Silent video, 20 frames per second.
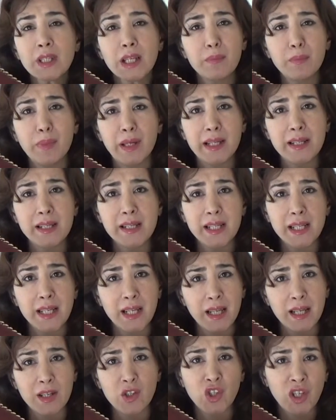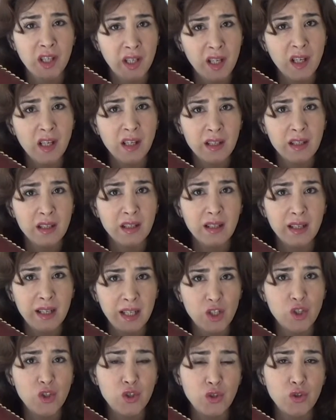But Chanel
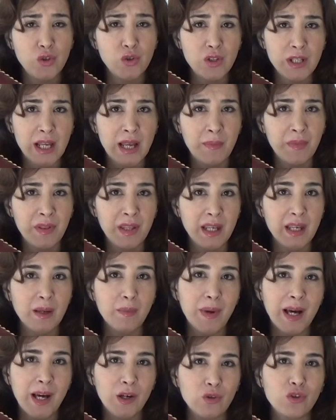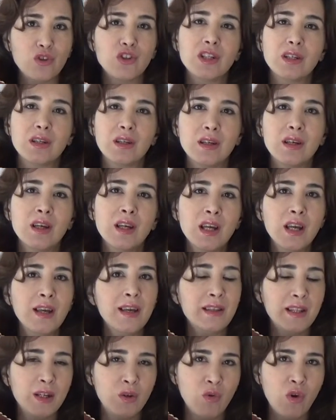needs to do something about
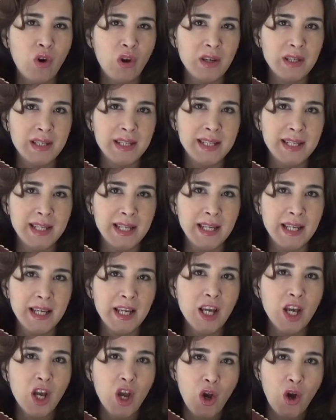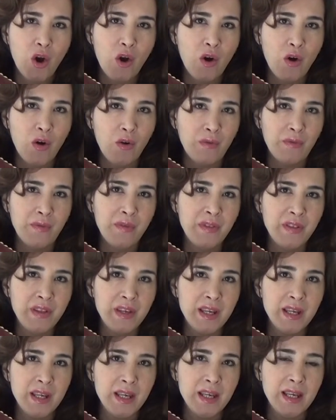the quality of
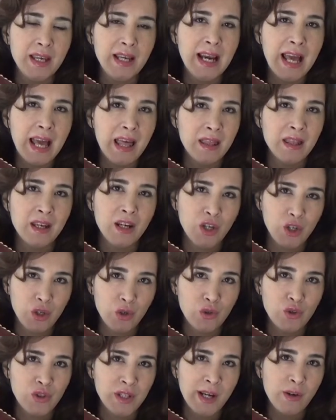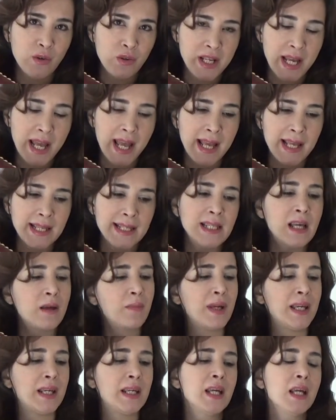the leather used nowadays. I
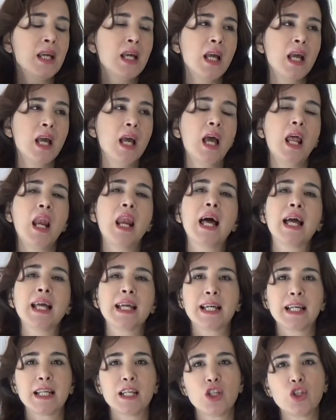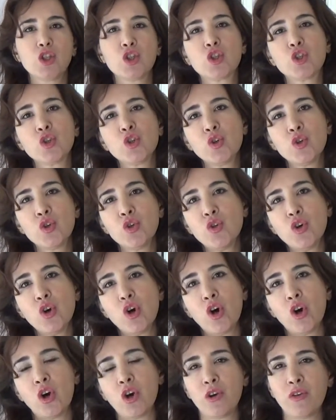mean, like 2
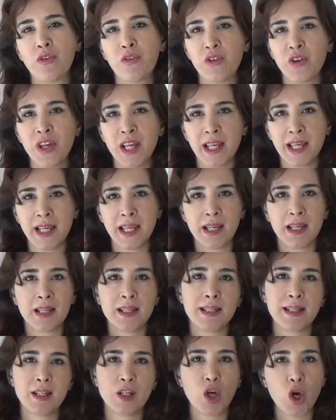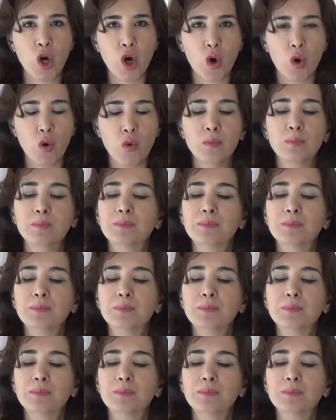or 3 years ago,